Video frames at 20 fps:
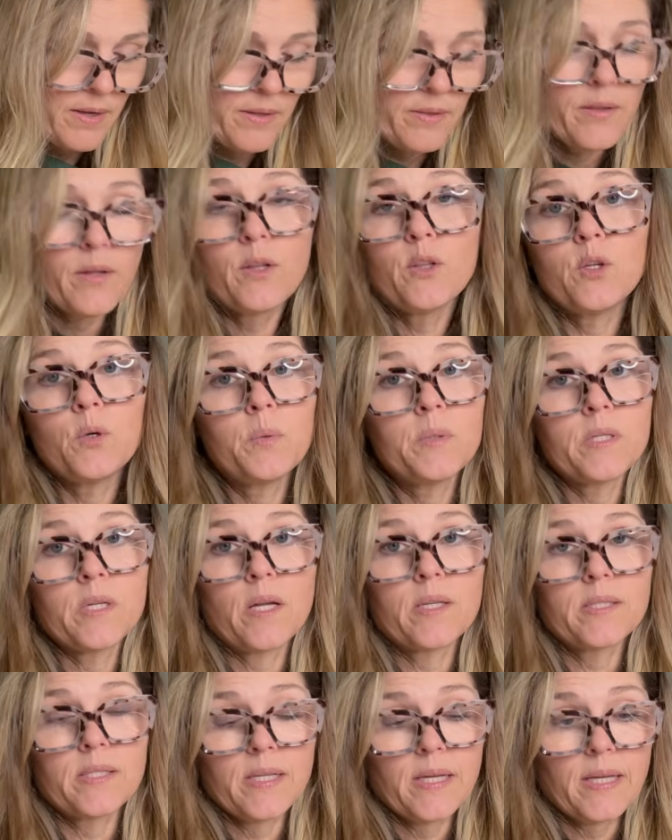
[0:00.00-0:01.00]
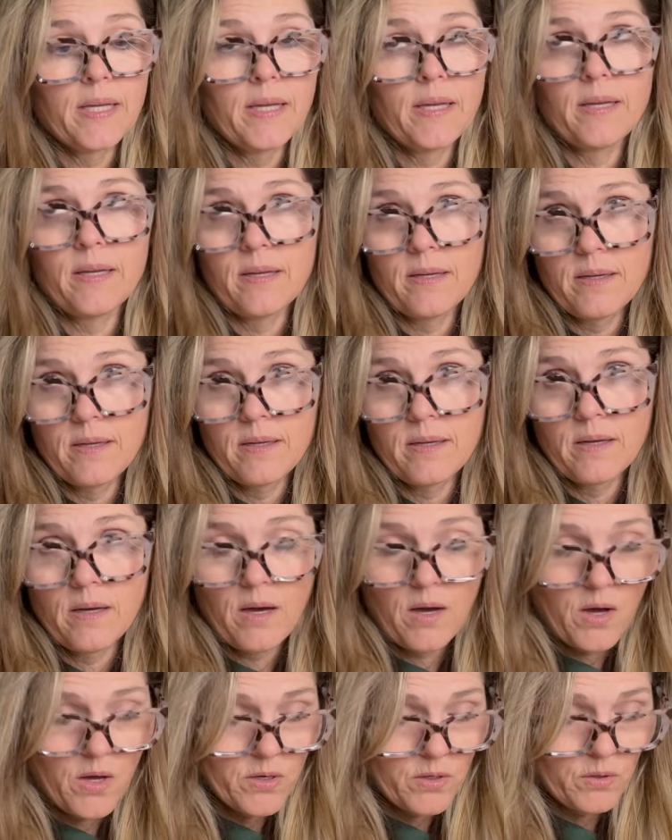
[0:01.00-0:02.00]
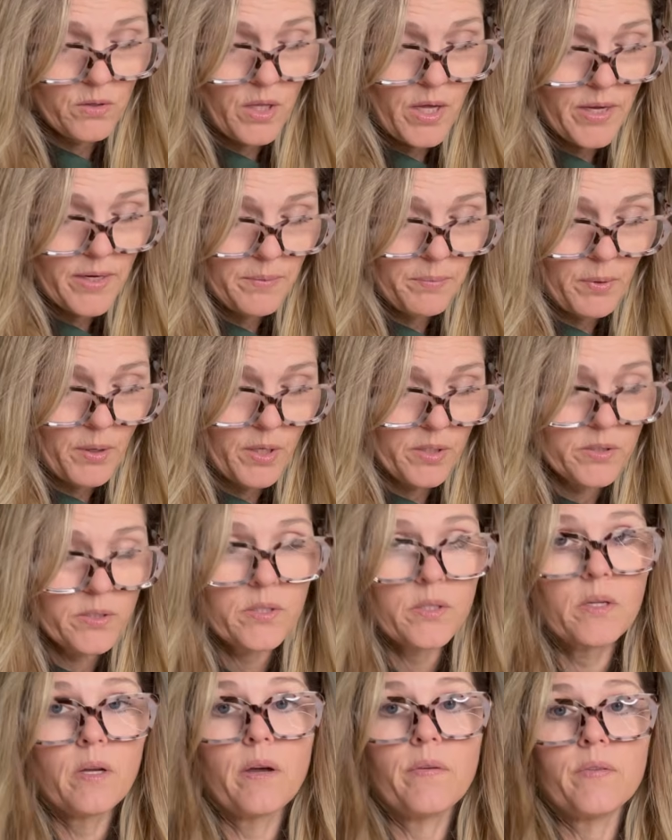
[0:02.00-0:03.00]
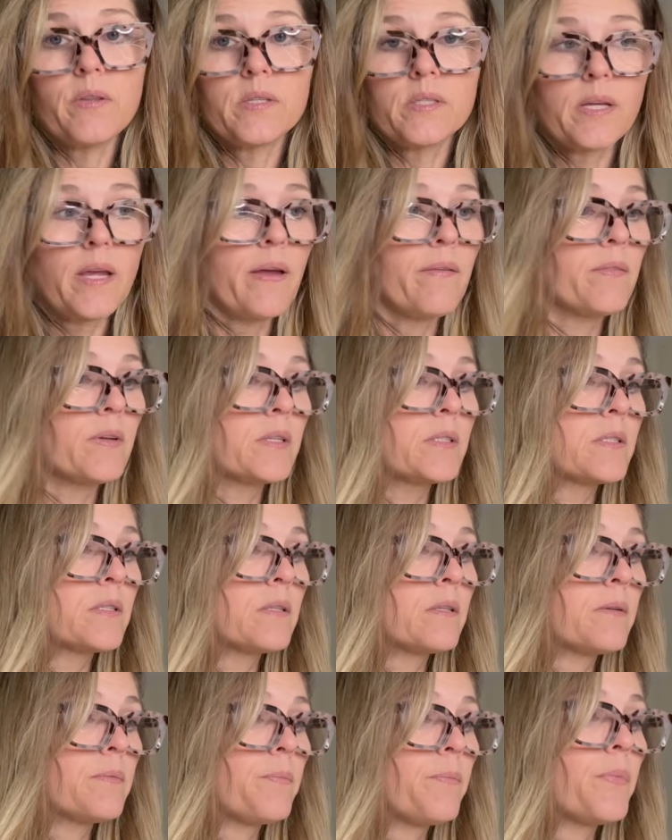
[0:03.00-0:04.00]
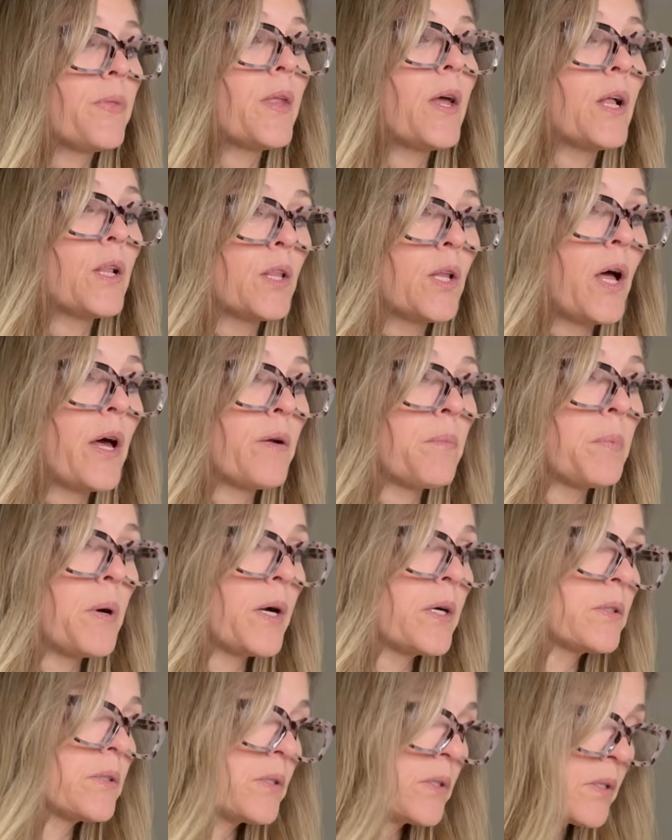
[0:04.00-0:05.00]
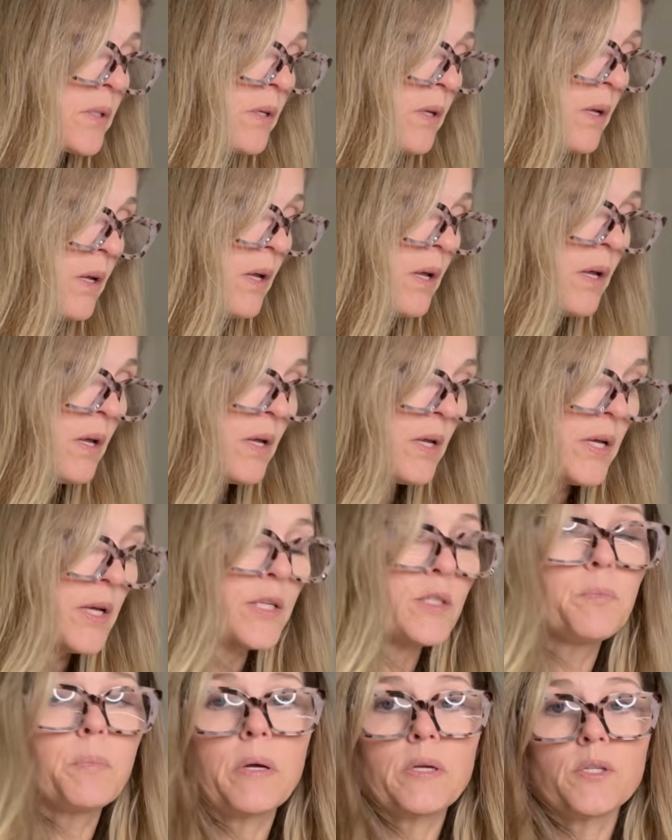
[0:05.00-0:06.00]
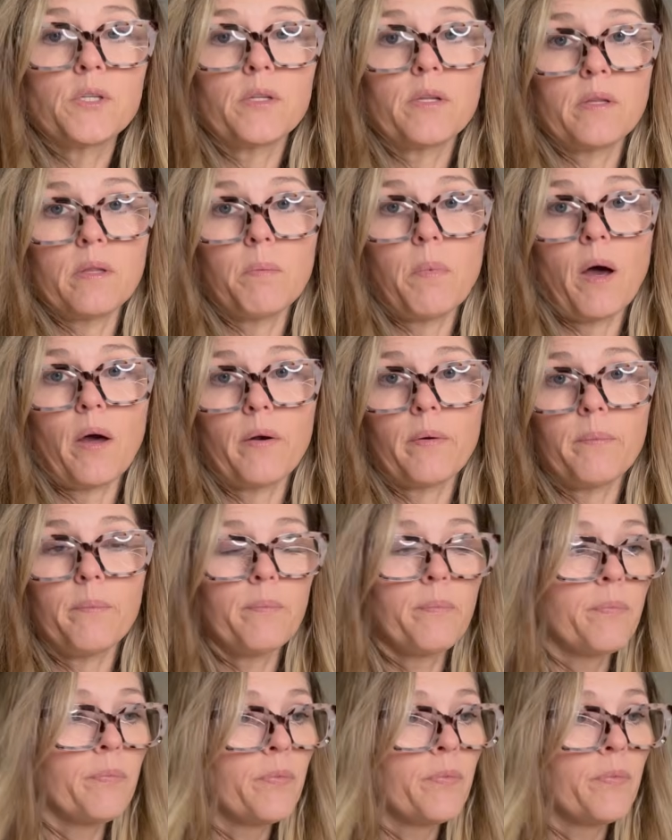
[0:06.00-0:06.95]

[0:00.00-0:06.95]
The glue was not sticky on a lot of parts of this canvas. A lot of parts, especially the bottom.